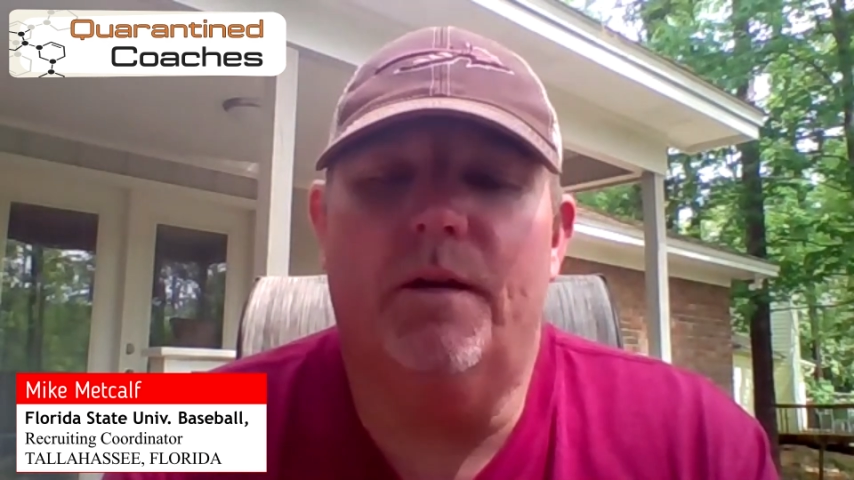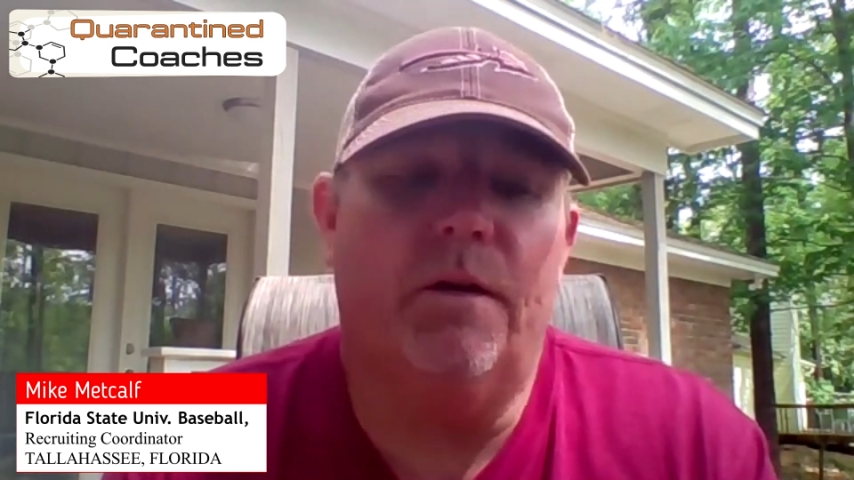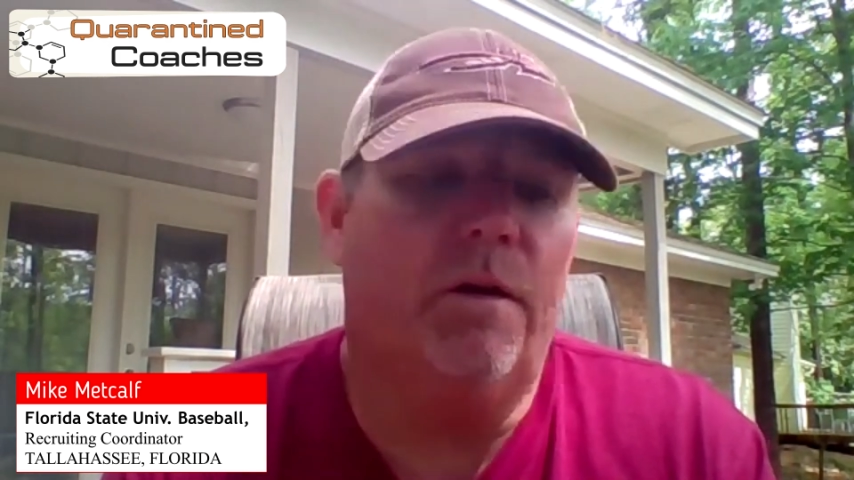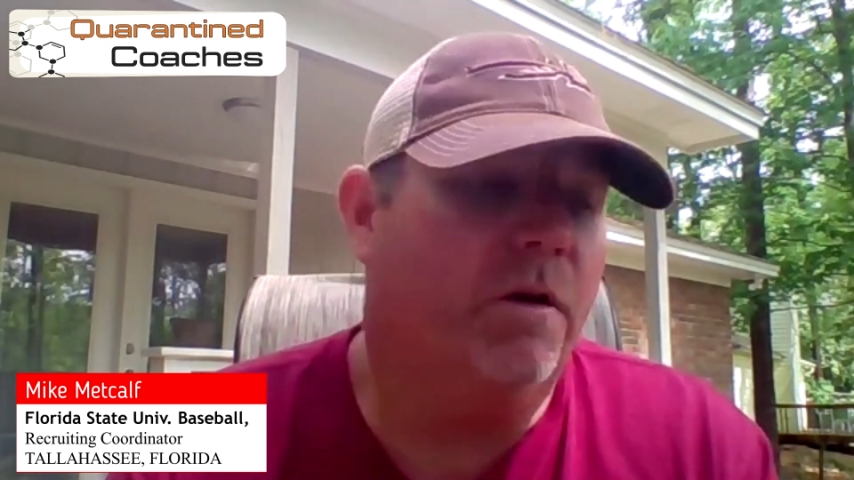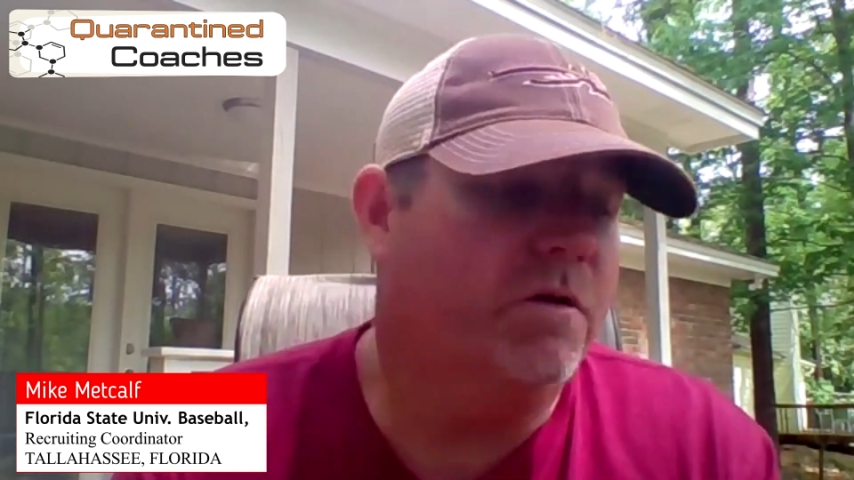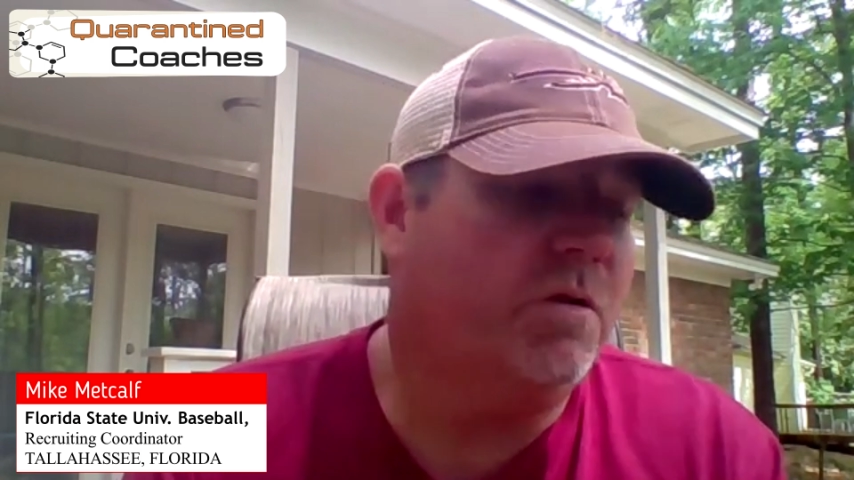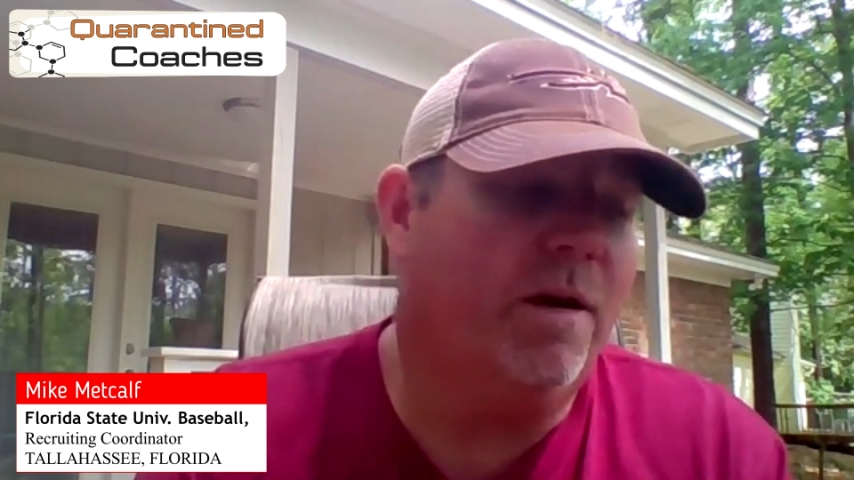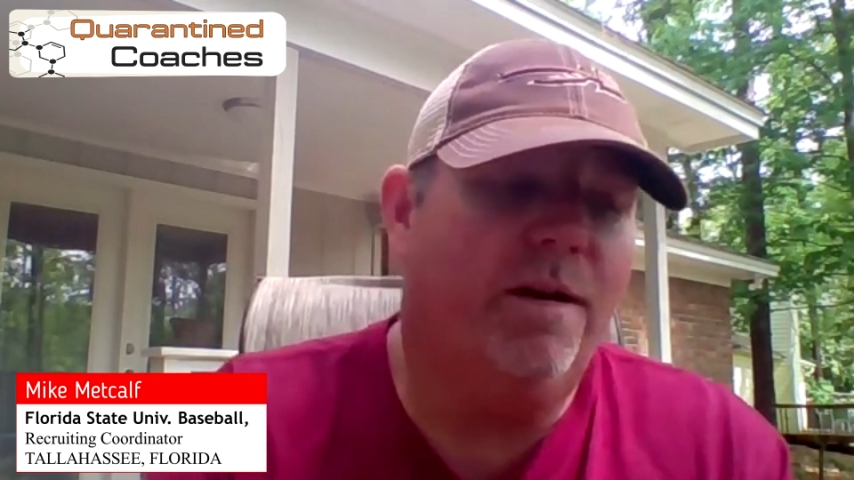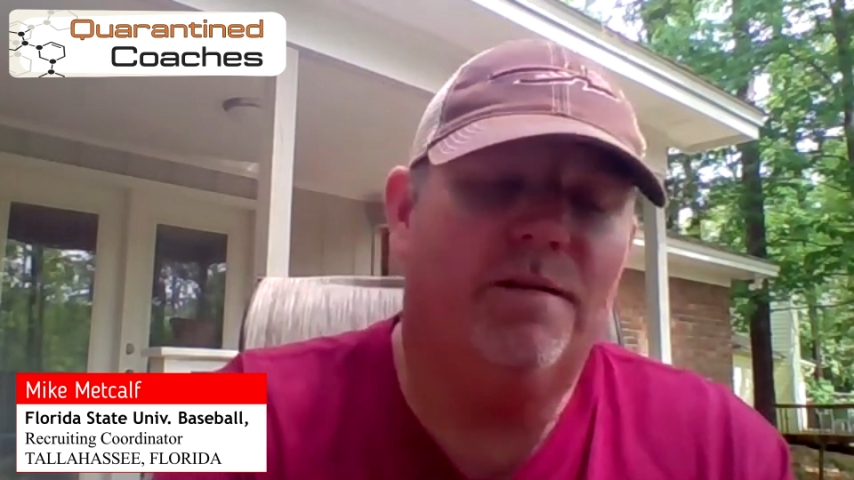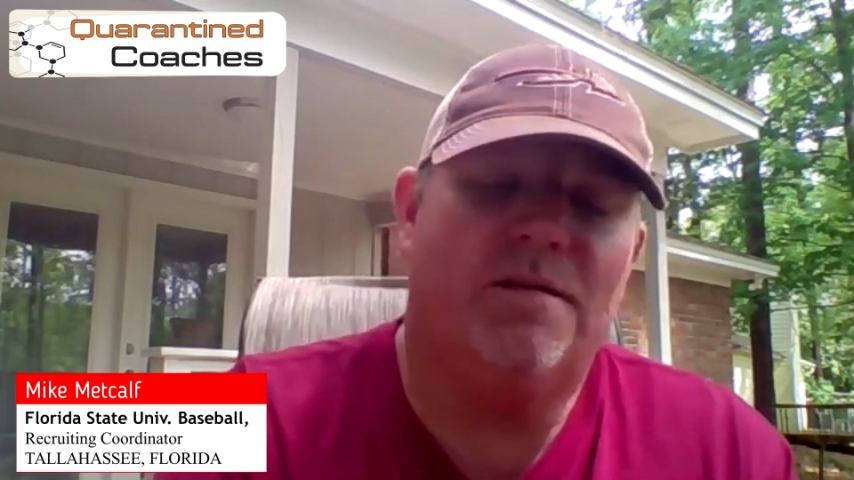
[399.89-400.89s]
and our, our
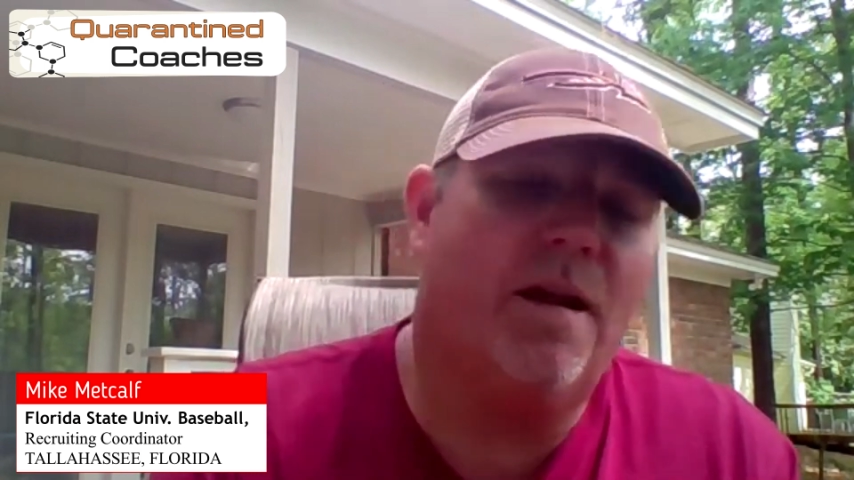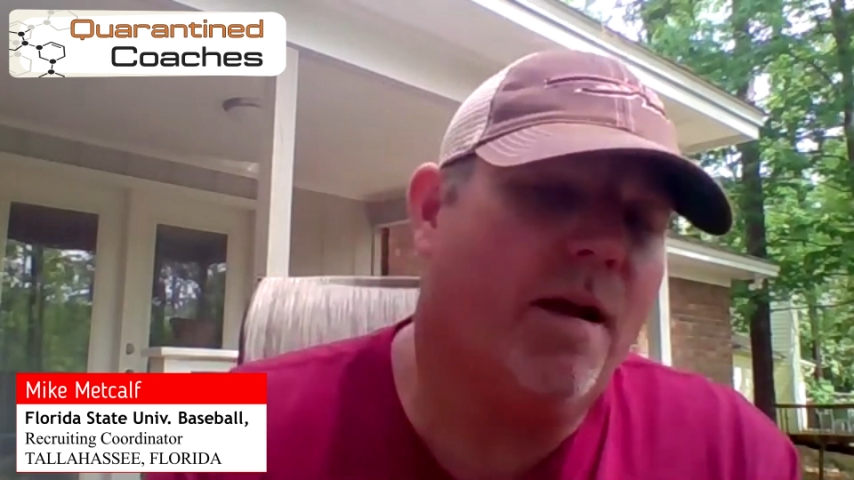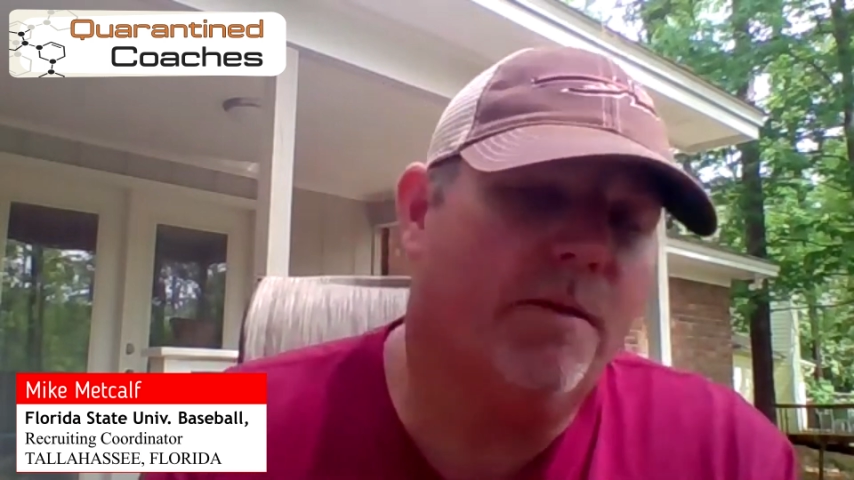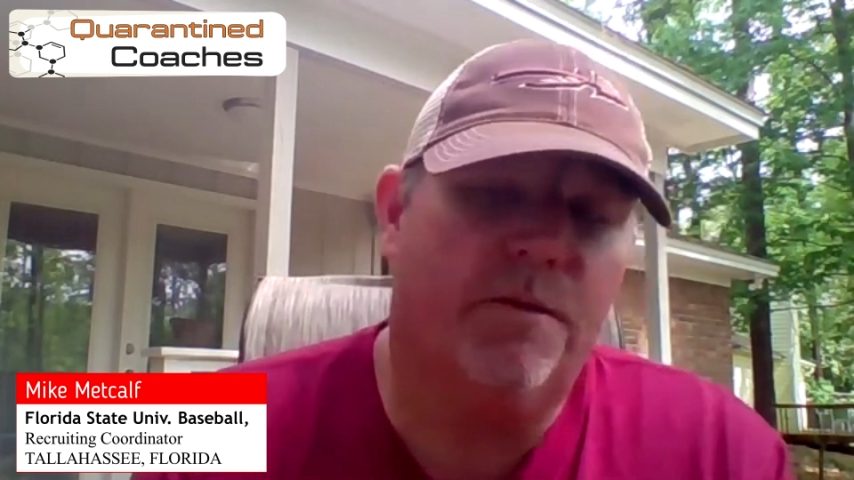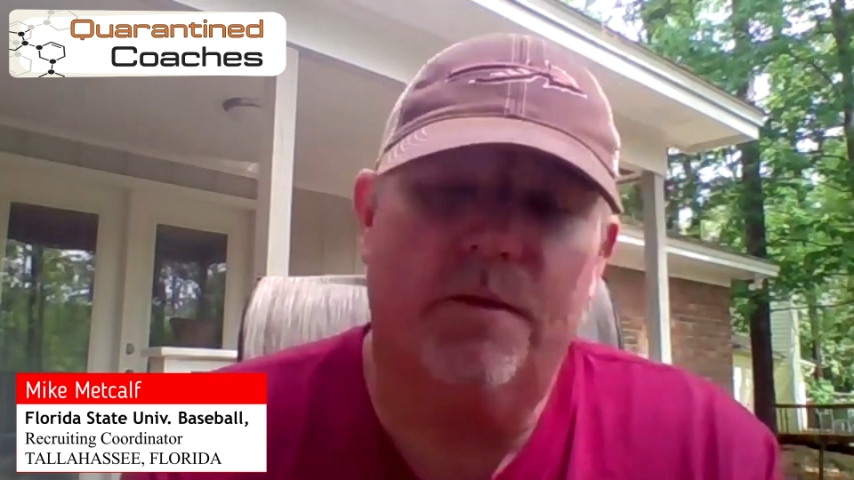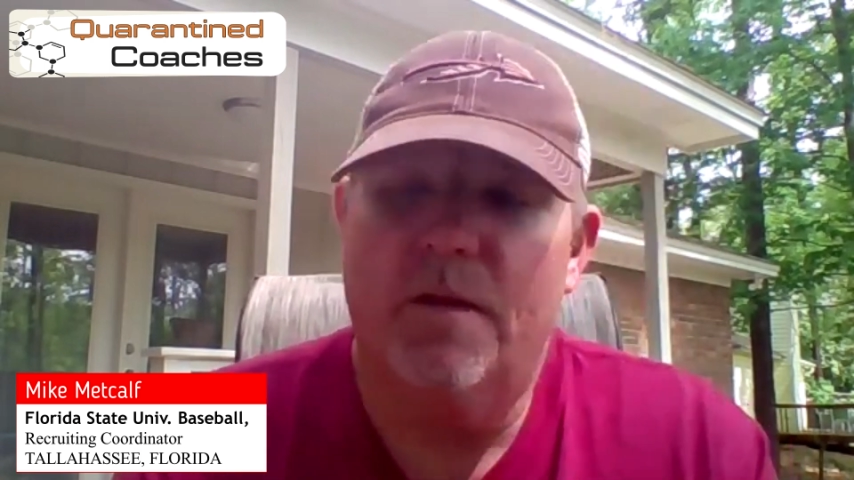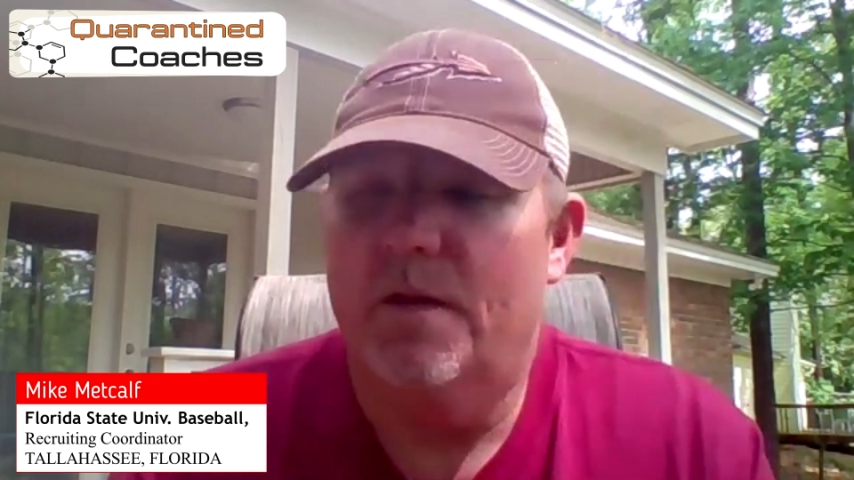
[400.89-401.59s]
training staff